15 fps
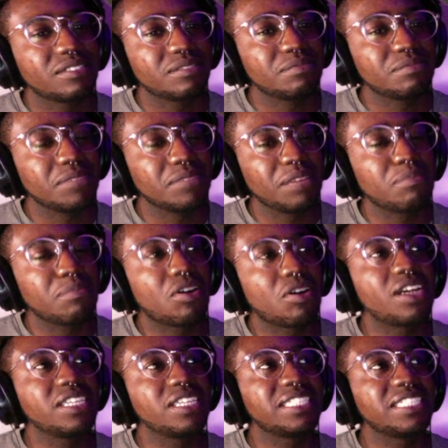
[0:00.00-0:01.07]

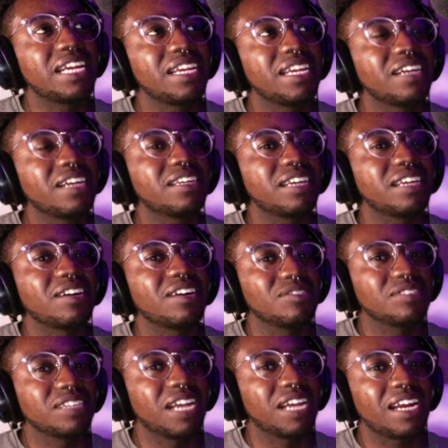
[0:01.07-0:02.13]
LeBron is that nigga now.
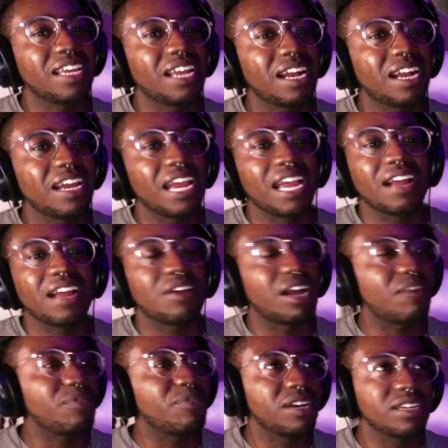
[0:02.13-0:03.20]
Yeah, yeah,
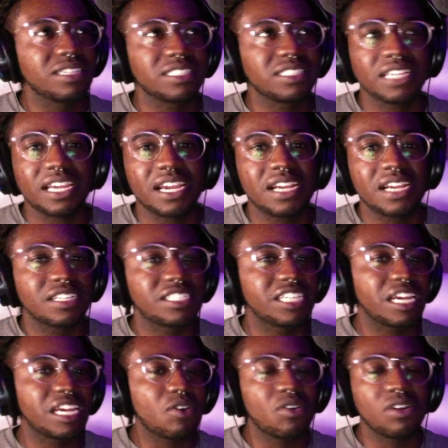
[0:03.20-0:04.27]
we understand the
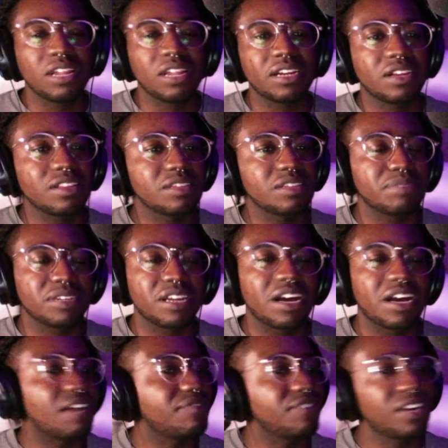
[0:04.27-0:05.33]
chant, all that other, but
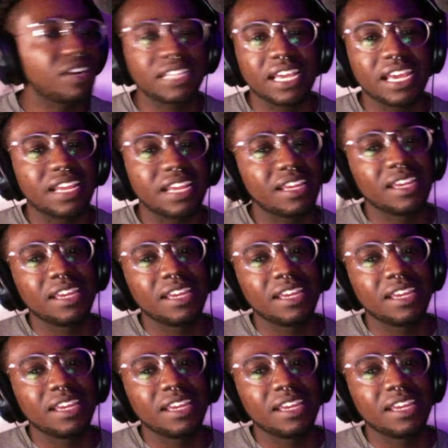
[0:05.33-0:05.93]
nah, fuck that.